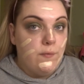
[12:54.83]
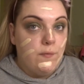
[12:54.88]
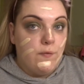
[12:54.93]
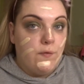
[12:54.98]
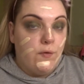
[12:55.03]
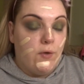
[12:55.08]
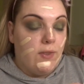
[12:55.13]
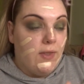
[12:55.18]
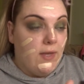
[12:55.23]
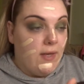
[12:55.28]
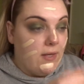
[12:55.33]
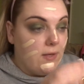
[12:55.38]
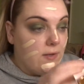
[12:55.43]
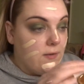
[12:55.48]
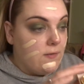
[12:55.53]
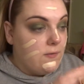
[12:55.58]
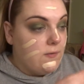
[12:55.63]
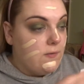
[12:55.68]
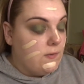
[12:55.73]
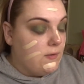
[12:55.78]
for
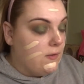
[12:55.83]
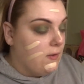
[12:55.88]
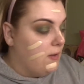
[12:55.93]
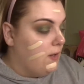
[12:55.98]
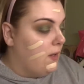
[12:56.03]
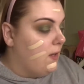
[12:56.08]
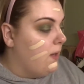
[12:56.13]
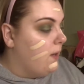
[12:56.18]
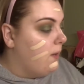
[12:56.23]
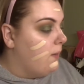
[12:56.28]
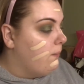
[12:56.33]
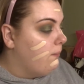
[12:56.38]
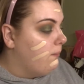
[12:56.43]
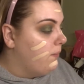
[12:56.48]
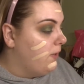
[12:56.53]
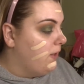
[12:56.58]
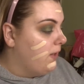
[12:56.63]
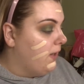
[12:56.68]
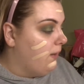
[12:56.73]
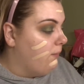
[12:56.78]
this,
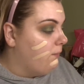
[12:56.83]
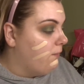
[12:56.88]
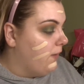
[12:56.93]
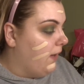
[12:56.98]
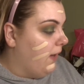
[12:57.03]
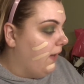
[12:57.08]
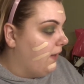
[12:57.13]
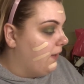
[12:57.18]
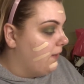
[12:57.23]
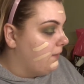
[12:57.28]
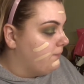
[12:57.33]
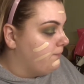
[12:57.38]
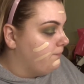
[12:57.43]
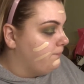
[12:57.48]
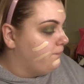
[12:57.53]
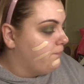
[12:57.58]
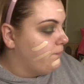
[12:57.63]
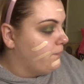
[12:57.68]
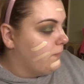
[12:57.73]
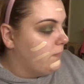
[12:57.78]
but I keep forgetting.
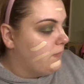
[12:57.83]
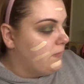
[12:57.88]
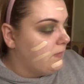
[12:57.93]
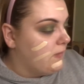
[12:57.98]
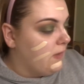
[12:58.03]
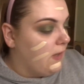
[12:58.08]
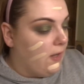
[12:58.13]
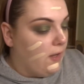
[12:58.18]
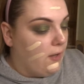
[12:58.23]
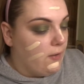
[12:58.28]
So